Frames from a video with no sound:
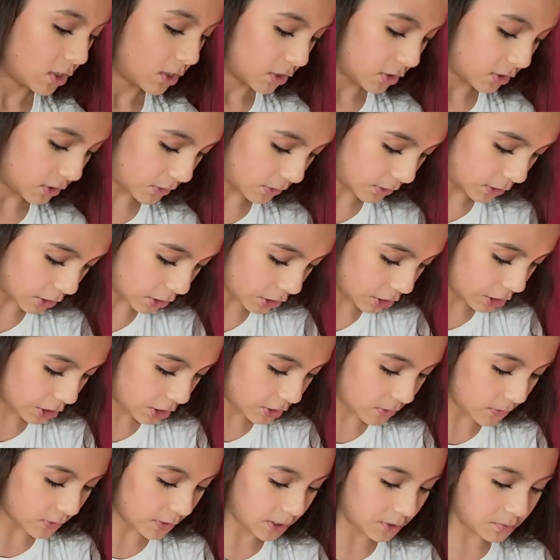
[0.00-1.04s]
So you're just
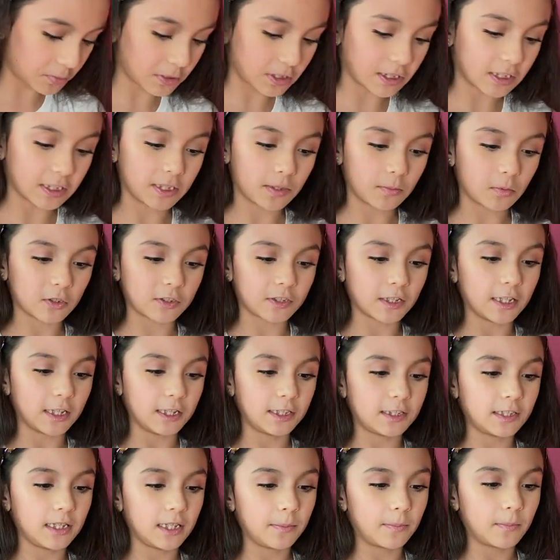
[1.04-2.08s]
going to put the double-sided
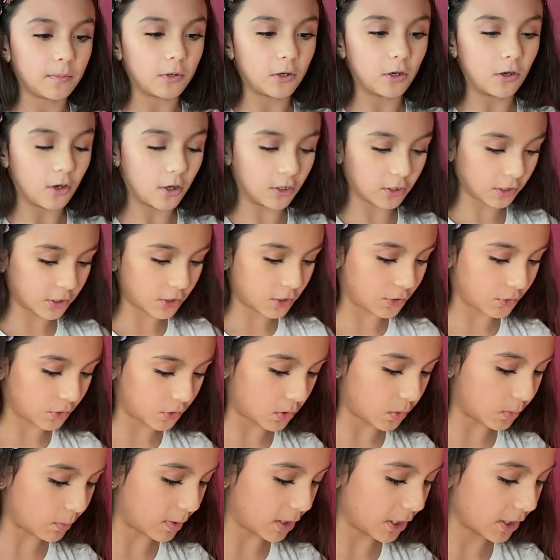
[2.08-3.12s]
tape on the
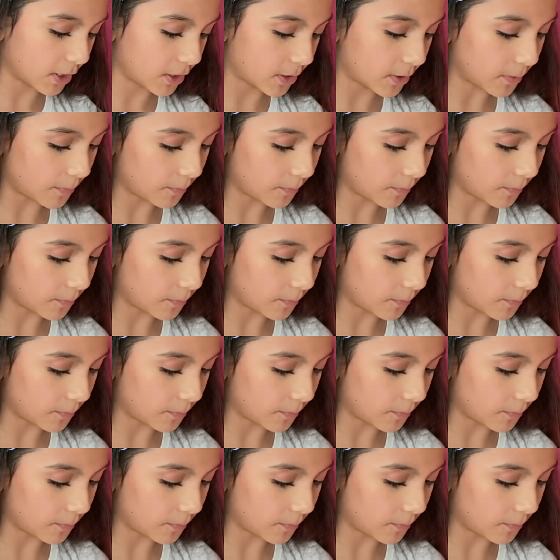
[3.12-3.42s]
toothpick